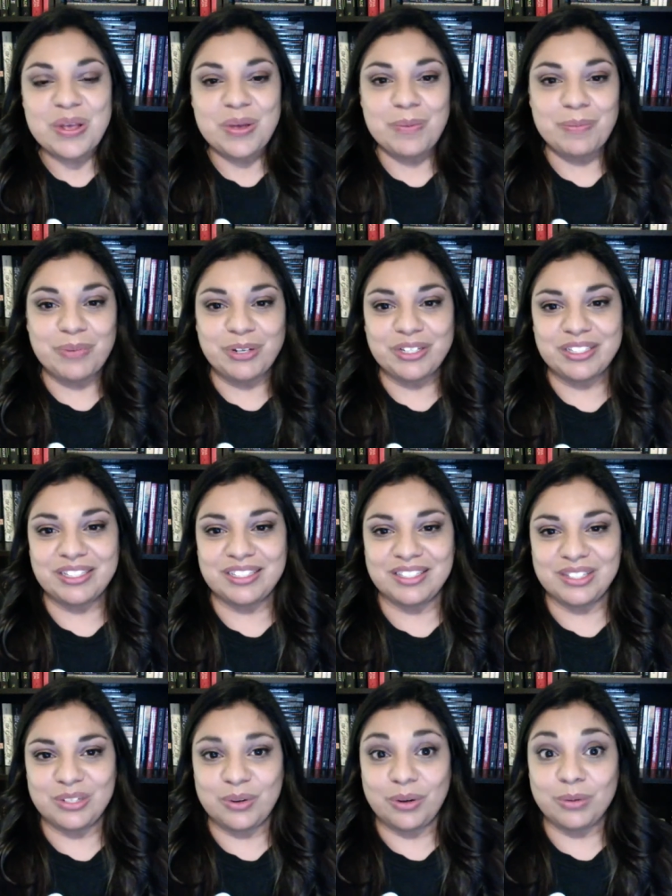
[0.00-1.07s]
books, and
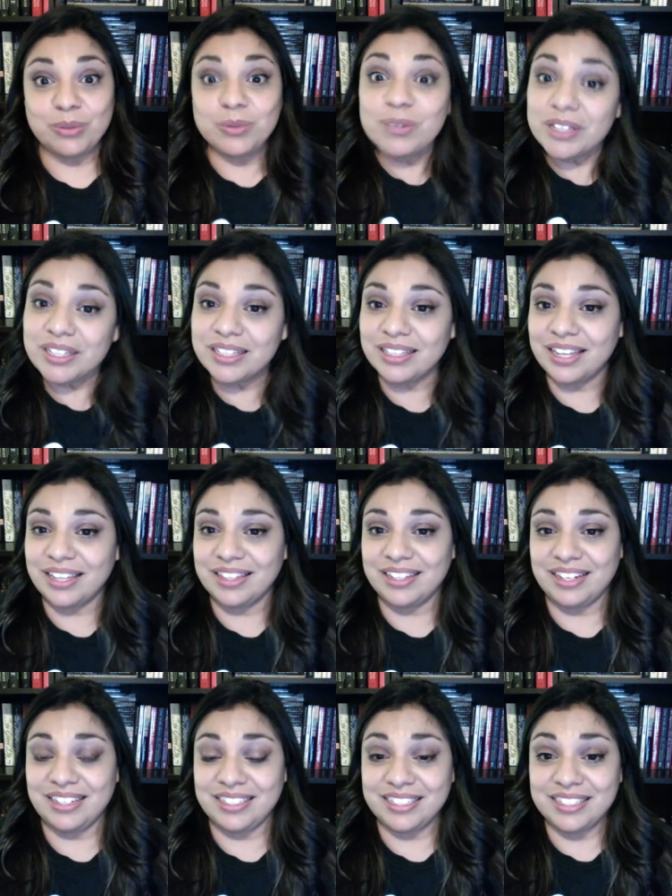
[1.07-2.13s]
so I was really glad that
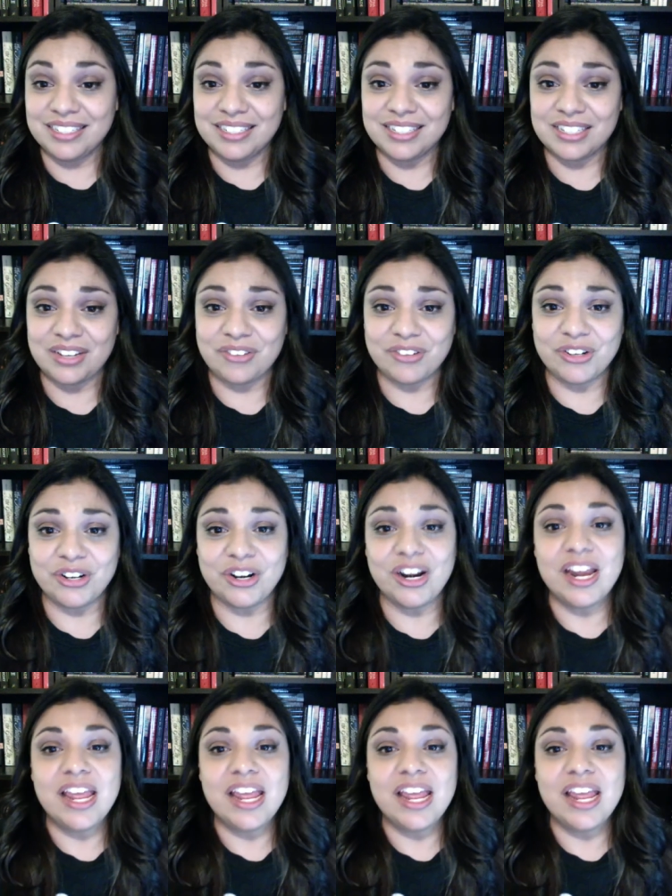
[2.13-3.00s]
I did discover her.